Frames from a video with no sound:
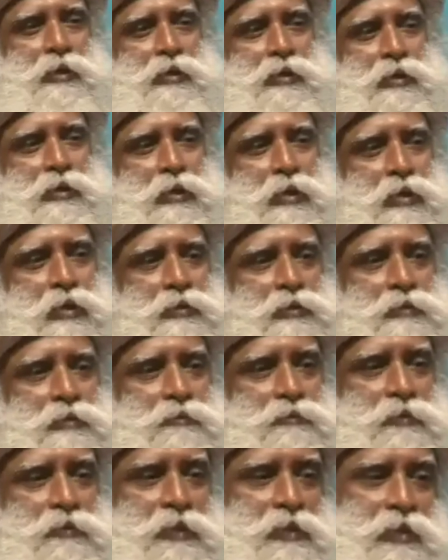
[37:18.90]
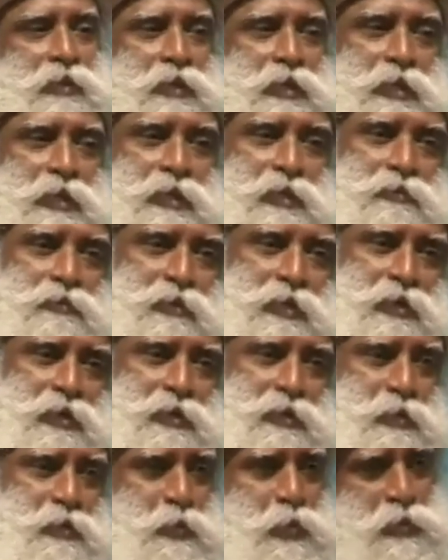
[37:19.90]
a lot of either negative things or